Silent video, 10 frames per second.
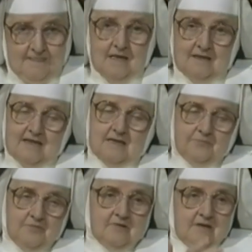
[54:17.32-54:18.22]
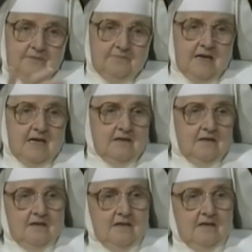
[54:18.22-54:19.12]
That poor man
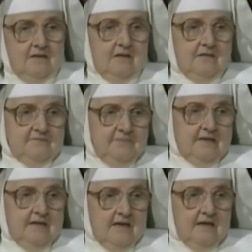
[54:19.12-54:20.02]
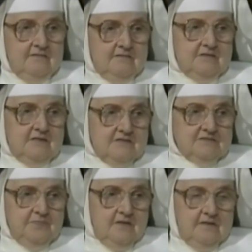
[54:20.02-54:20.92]
spent a hundred years
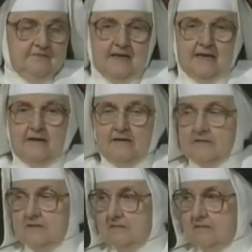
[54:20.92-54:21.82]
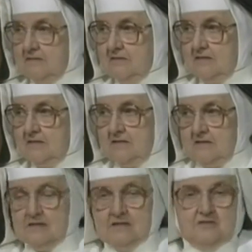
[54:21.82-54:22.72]
building that ark.
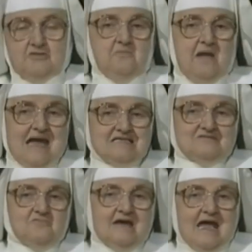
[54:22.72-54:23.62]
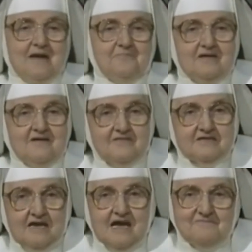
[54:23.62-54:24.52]
Can you imagine what happened every
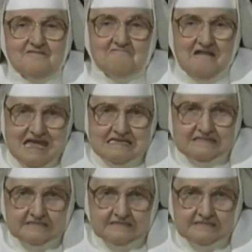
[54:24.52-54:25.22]
time it rained?